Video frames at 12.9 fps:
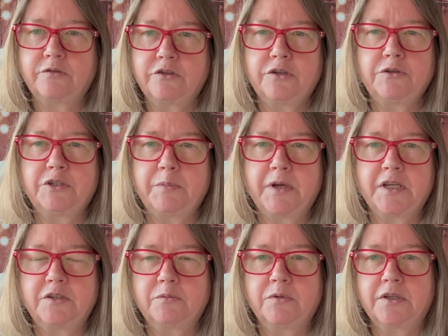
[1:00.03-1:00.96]
2
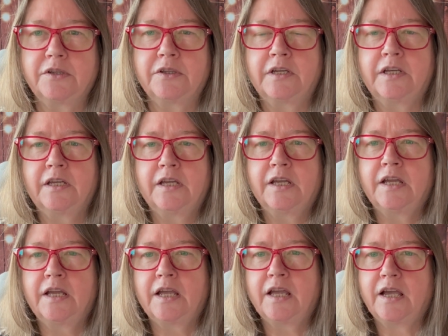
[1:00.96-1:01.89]
spades worth.
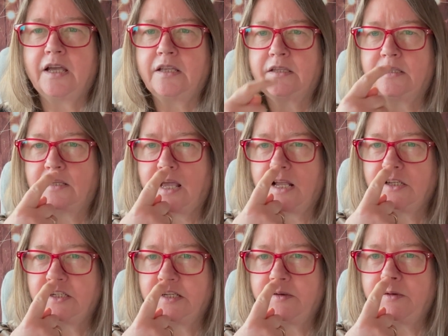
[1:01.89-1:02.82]
And
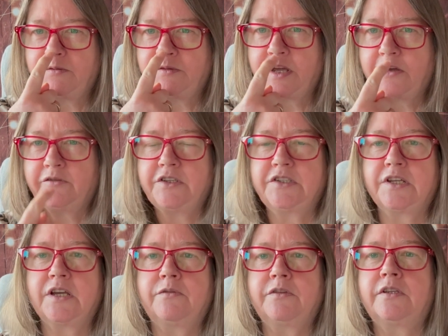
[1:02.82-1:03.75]
actually we've now
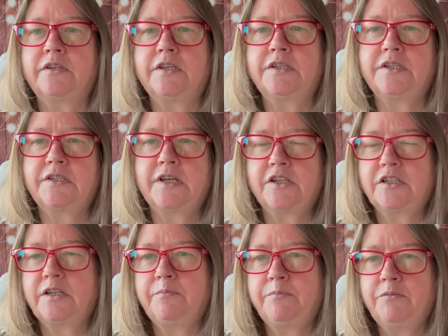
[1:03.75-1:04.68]
discovered that this is
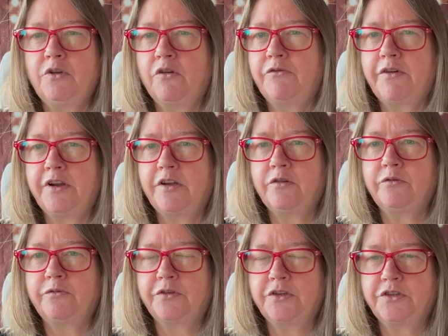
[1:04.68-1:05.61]
actually not very good
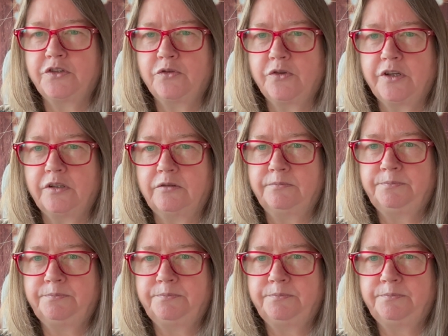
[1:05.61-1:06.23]
for the soil.